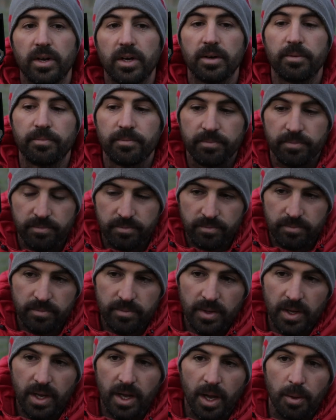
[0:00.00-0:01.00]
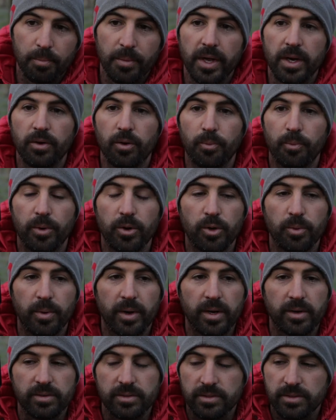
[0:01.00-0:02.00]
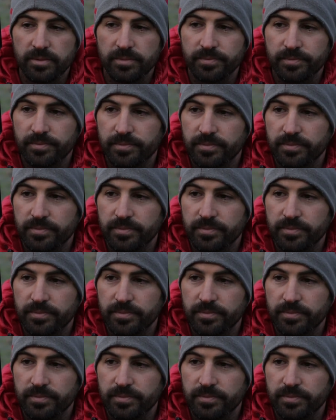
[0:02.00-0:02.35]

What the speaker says: a meadow of bluebells.